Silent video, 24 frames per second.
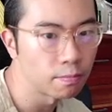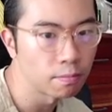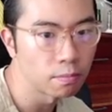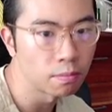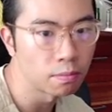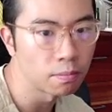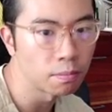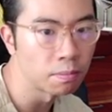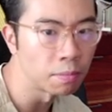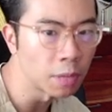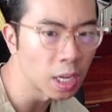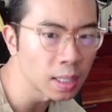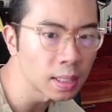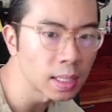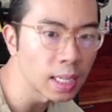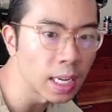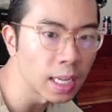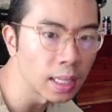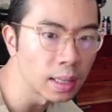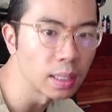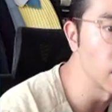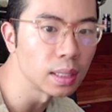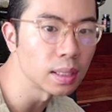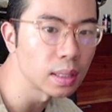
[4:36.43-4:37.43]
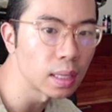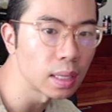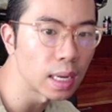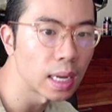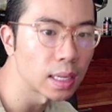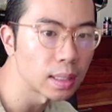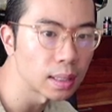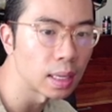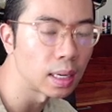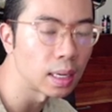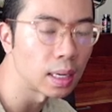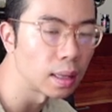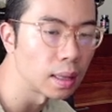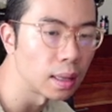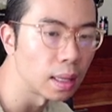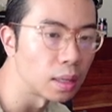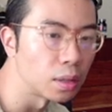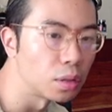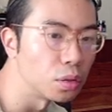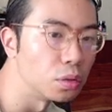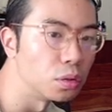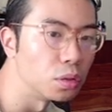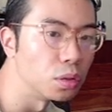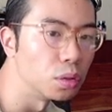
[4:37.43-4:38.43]
not saying this has anything
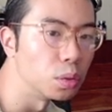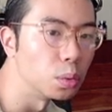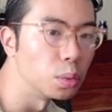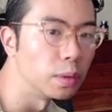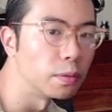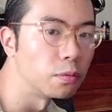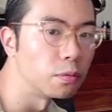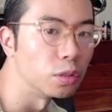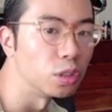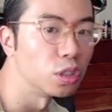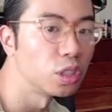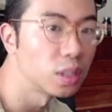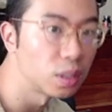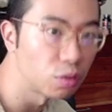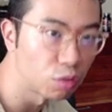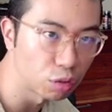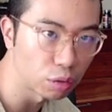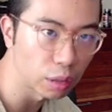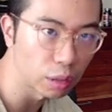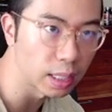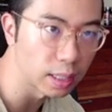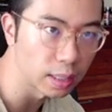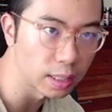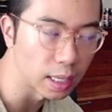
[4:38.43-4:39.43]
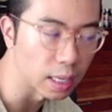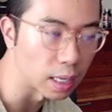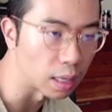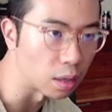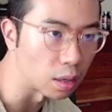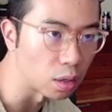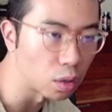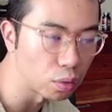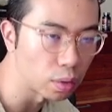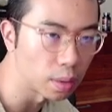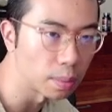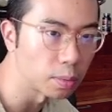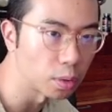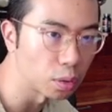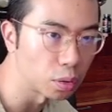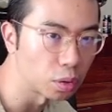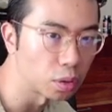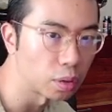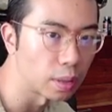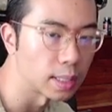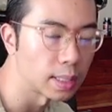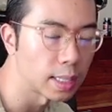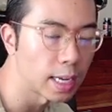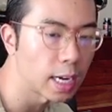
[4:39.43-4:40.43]
to do with restricting crypto
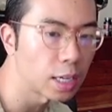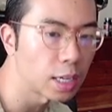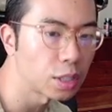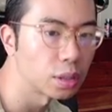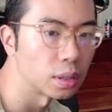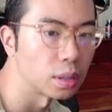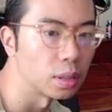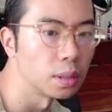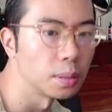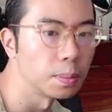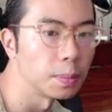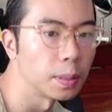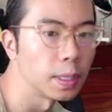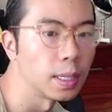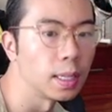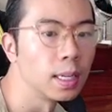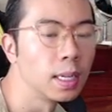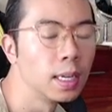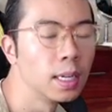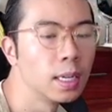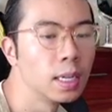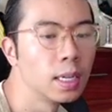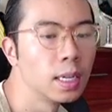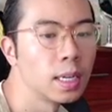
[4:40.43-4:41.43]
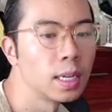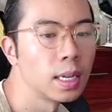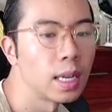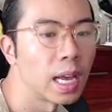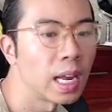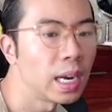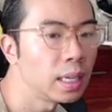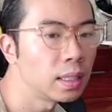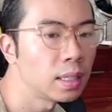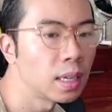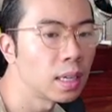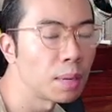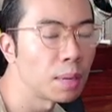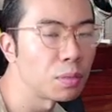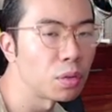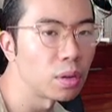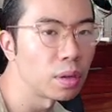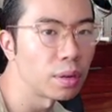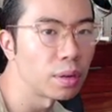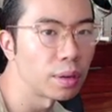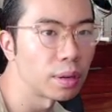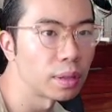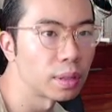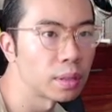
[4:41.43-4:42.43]
transactions, but anytime you
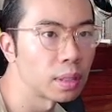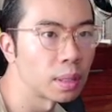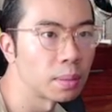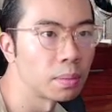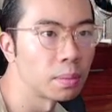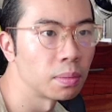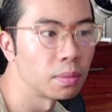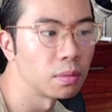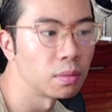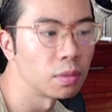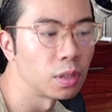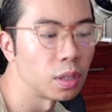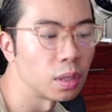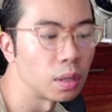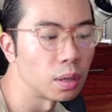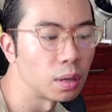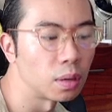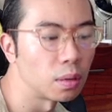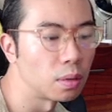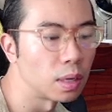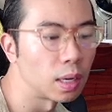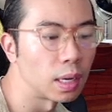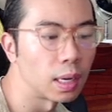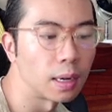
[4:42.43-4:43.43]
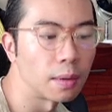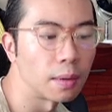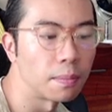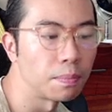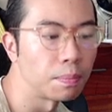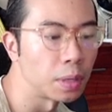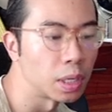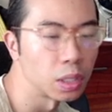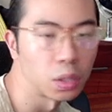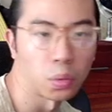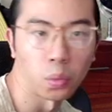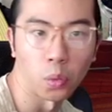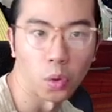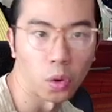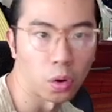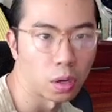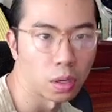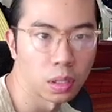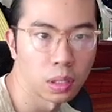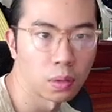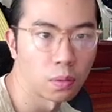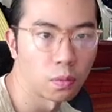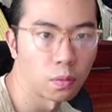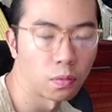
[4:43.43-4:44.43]
hear some
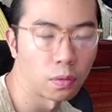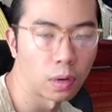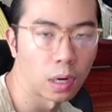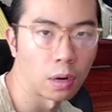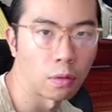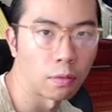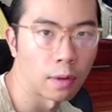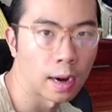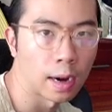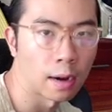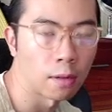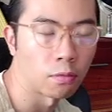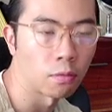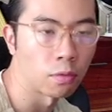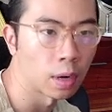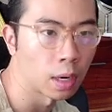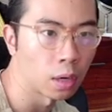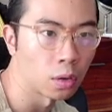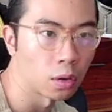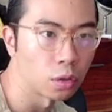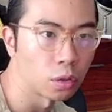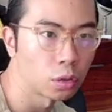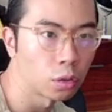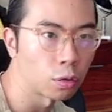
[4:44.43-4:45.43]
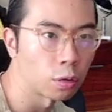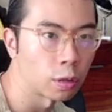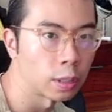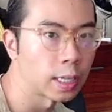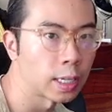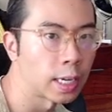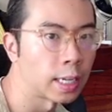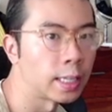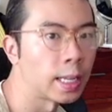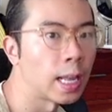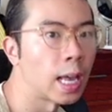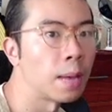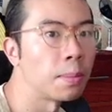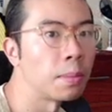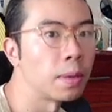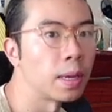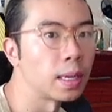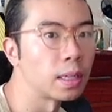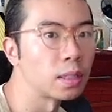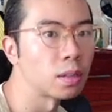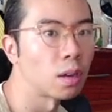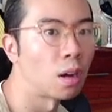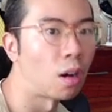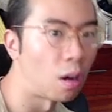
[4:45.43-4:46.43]
buzzwords around regulatory
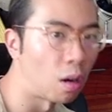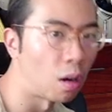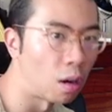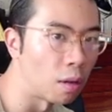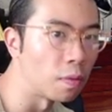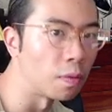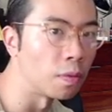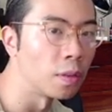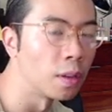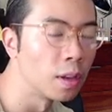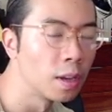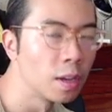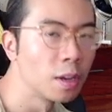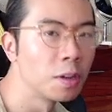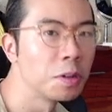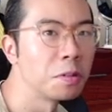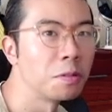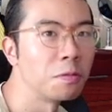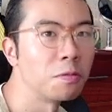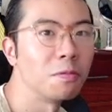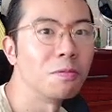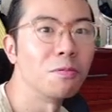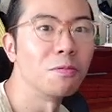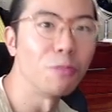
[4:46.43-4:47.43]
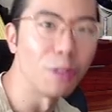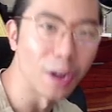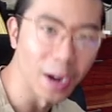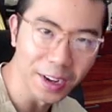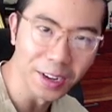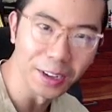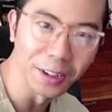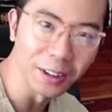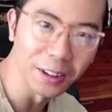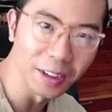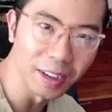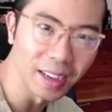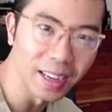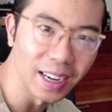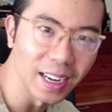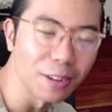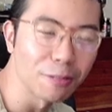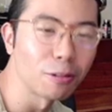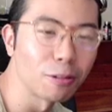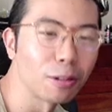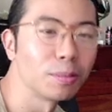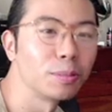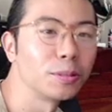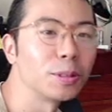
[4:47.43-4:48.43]
dynamics on regulating
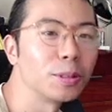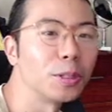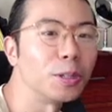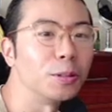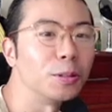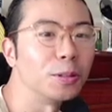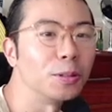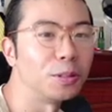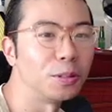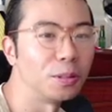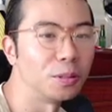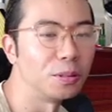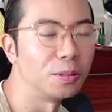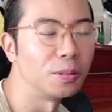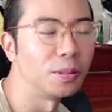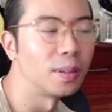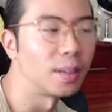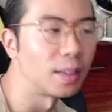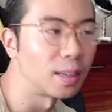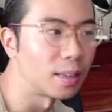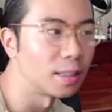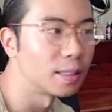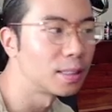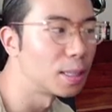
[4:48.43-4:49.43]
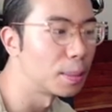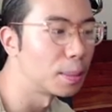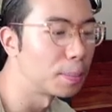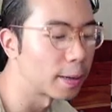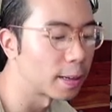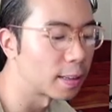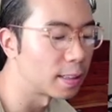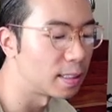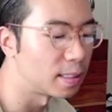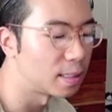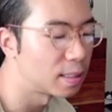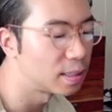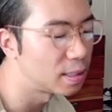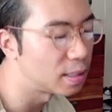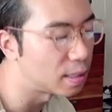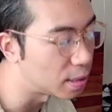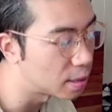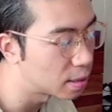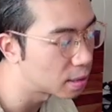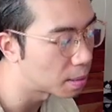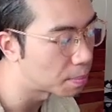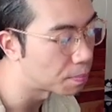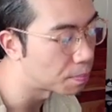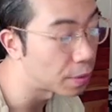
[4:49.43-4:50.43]
crypto, you typically see
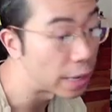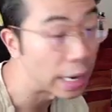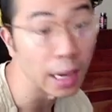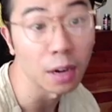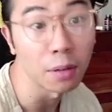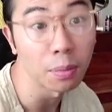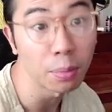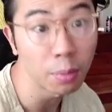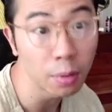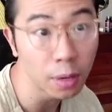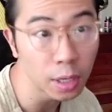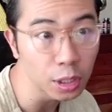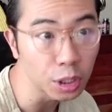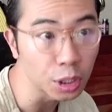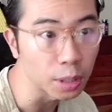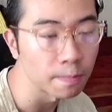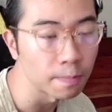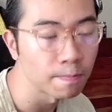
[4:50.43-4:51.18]
some negative pressure.